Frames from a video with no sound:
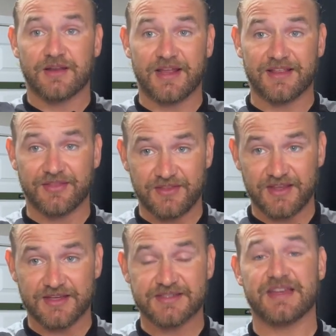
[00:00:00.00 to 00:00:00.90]
like
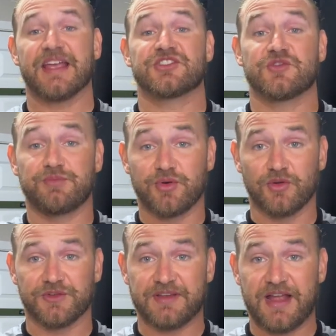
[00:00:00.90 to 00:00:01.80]
this as you
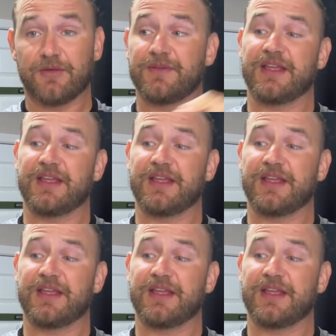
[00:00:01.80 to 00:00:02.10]
pull down.